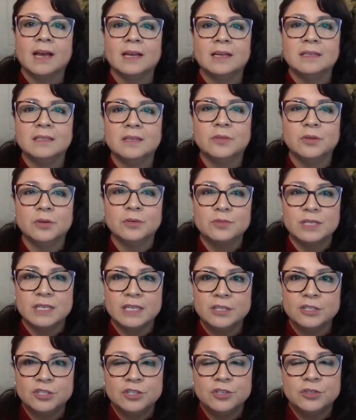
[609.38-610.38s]
those
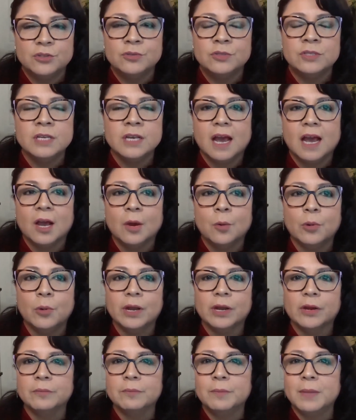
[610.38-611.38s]
issues
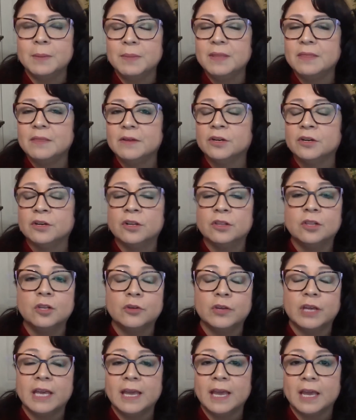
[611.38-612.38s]
where maybe they're
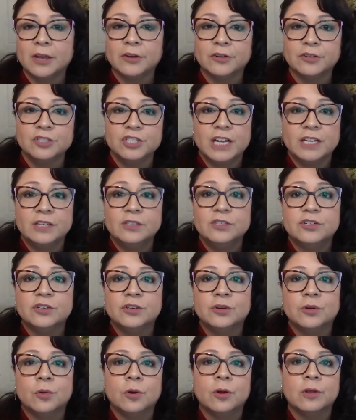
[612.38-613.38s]
looking at your
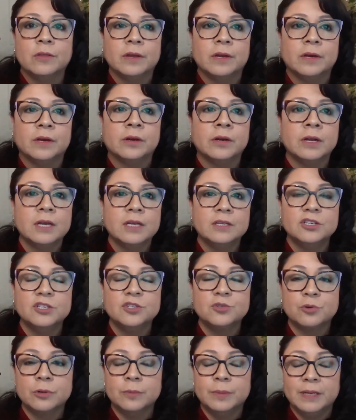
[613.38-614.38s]
gender or they're
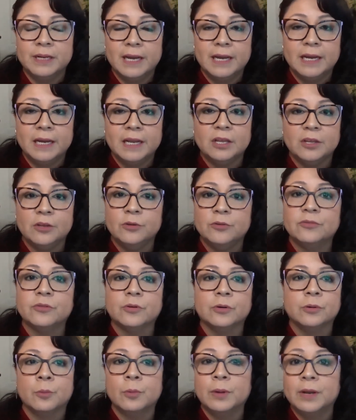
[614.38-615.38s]
discriminating you
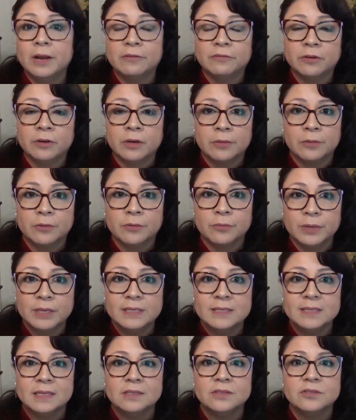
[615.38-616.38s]
for whatever other
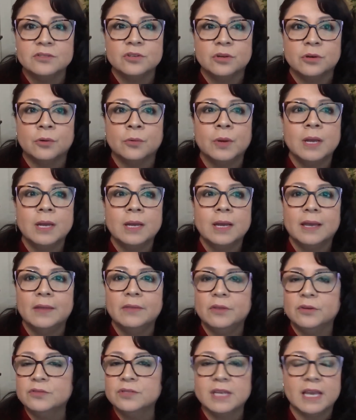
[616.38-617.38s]
reason. So in
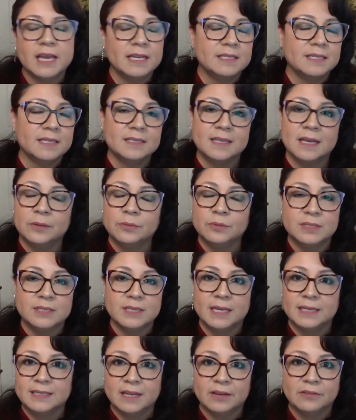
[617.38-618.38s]
those cases, I would
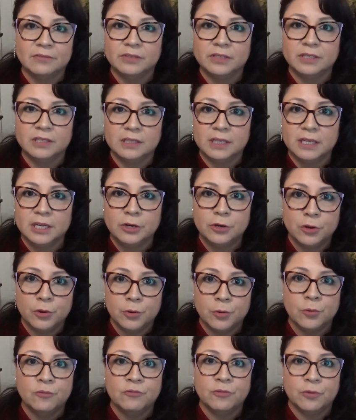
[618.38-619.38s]
say definitely
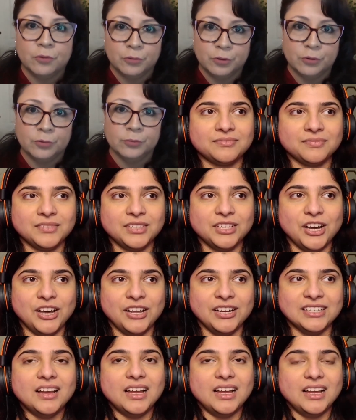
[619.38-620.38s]
no photo.
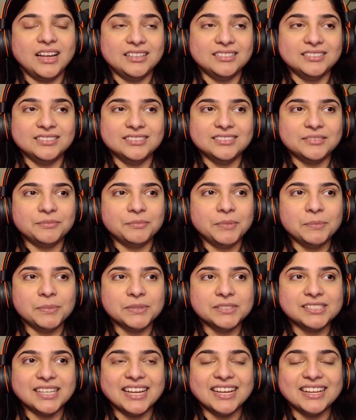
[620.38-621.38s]
Got it. And
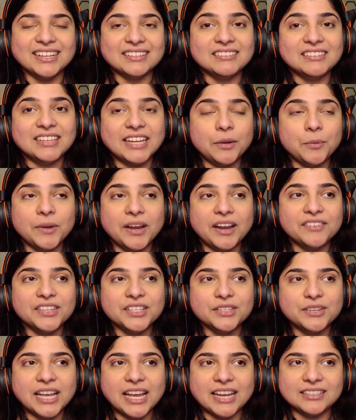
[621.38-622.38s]
people say, take whatever
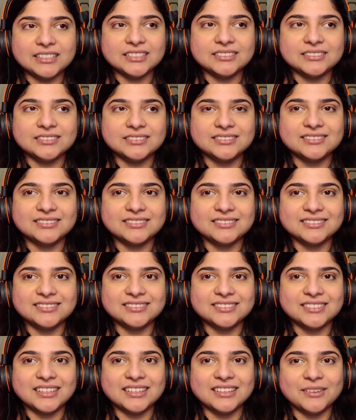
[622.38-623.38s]
you get.
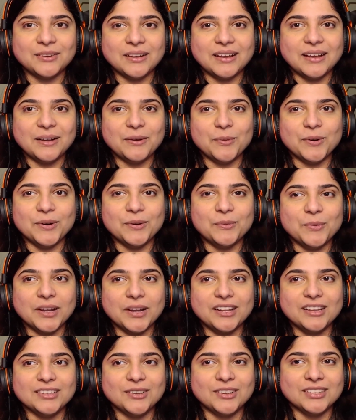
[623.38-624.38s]

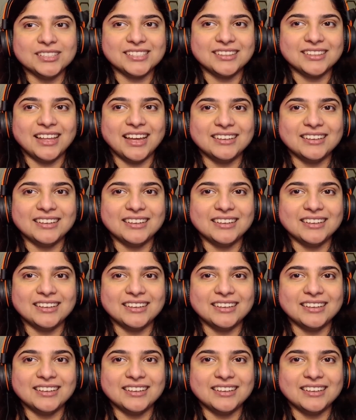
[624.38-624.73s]
What are your thoughts on that?